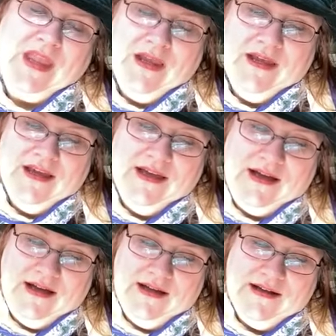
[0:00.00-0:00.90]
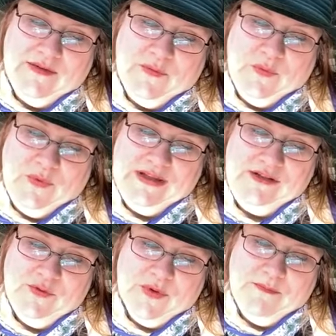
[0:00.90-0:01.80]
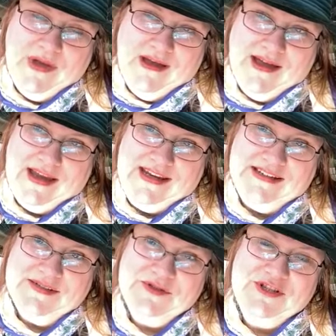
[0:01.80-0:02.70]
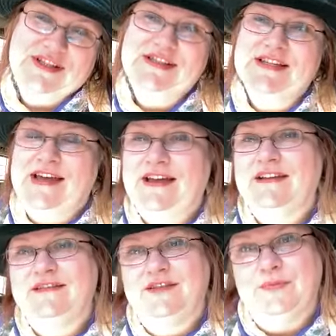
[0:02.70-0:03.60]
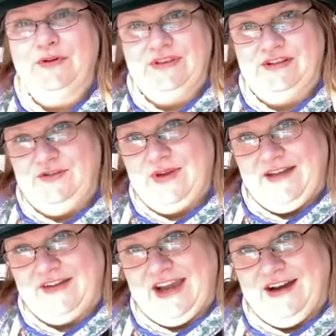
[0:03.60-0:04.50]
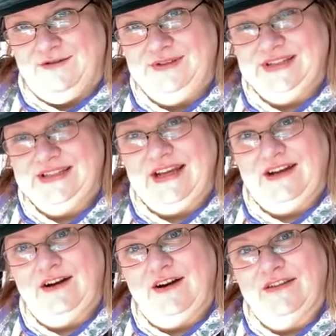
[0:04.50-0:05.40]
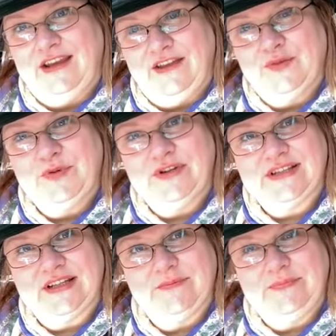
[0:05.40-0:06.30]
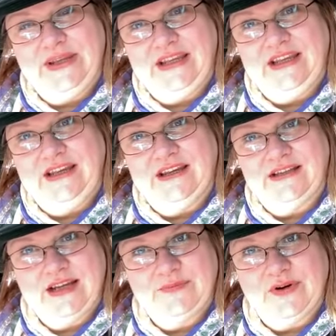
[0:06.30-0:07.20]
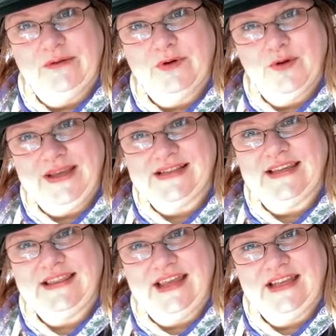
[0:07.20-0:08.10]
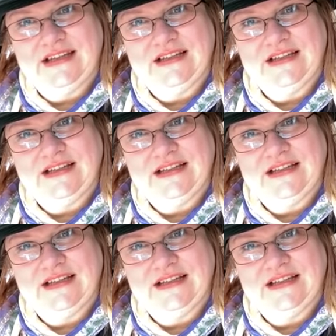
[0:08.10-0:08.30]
yeah. When You Were Mine, which is the book that you have out now, Are the other books going to be contemporary romance like that?